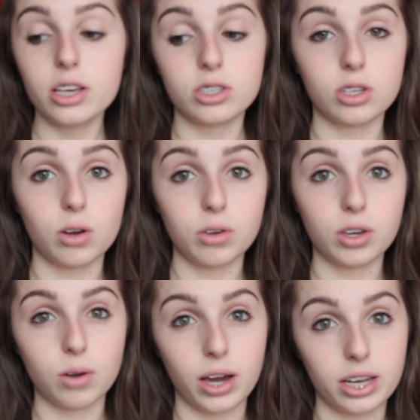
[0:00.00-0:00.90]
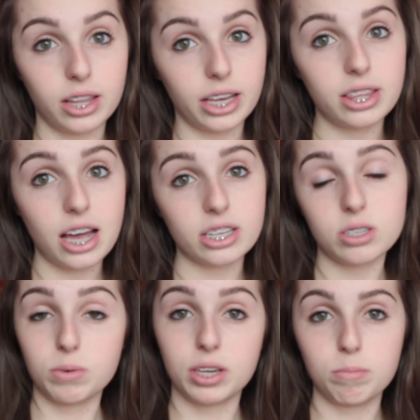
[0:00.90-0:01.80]
so you can go ahead and like that
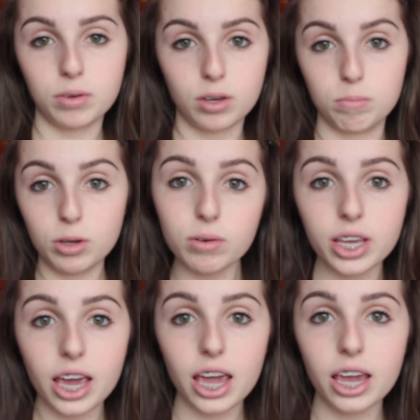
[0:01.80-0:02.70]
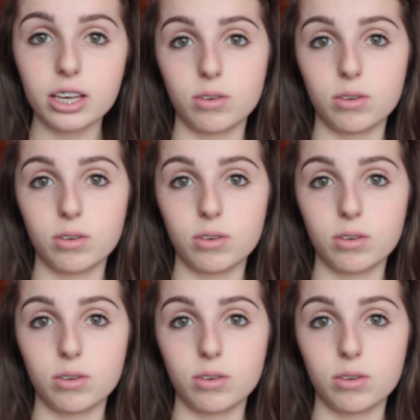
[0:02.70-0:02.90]
so we can communicate,